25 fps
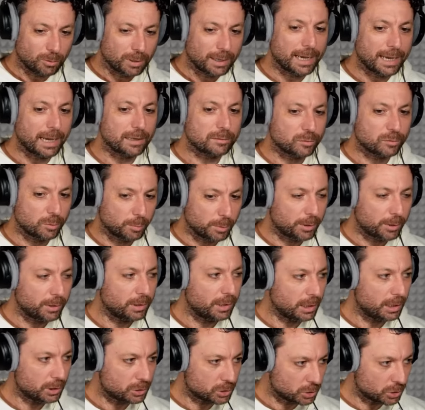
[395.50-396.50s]
customer
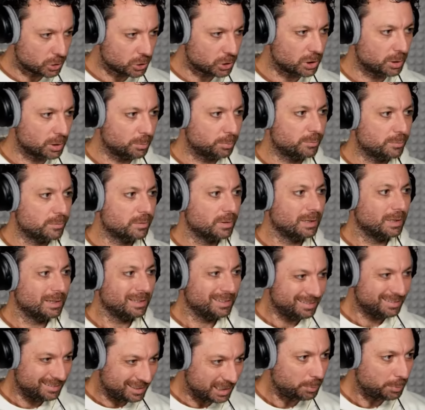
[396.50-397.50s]
relationships,
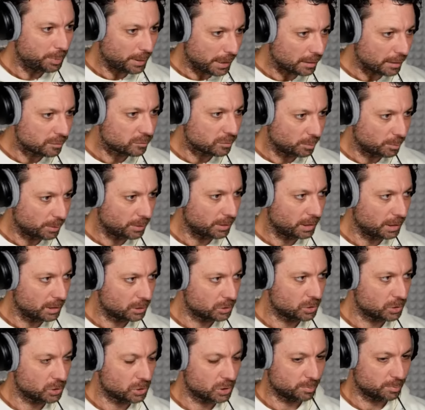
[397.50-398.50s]
deep customer
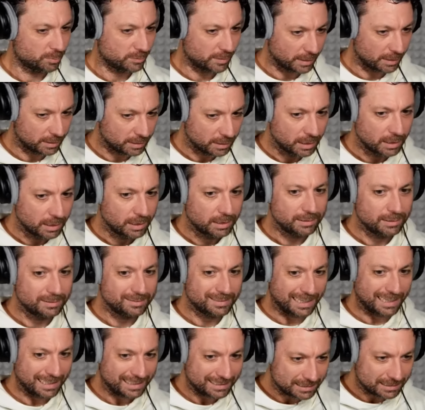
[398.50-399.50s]
relationships that
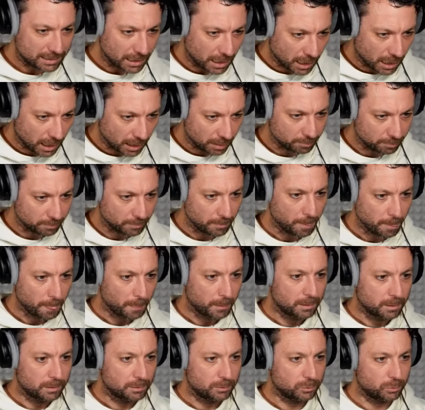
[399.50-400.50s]
take time
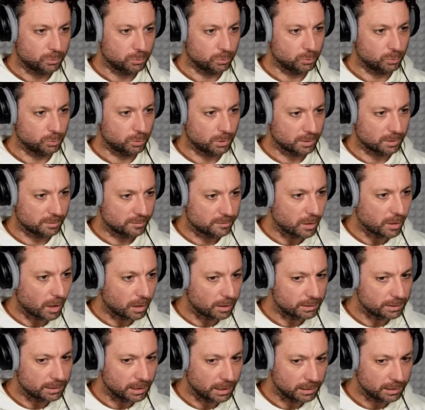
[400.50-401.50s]
to
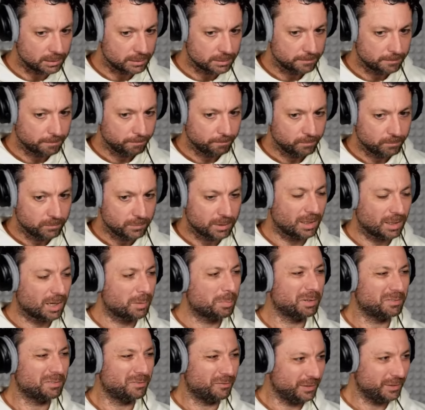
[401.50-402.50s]
consolidate, think
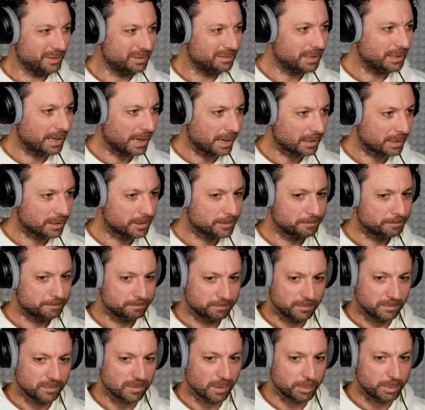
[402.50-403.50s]
about fintech
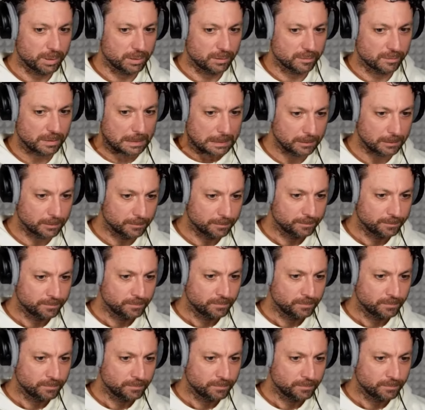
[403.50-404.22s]
some years ago,